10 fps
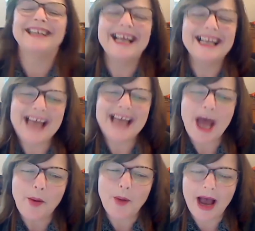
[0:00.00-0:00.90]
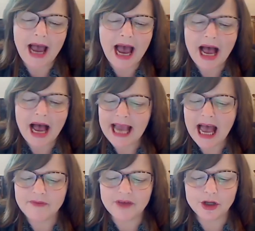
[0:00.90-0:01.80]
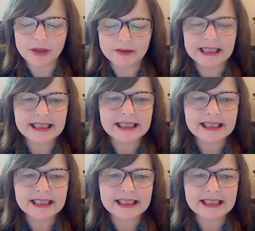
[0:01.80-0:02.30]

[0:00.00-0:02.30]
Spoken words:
Now, I have a notice.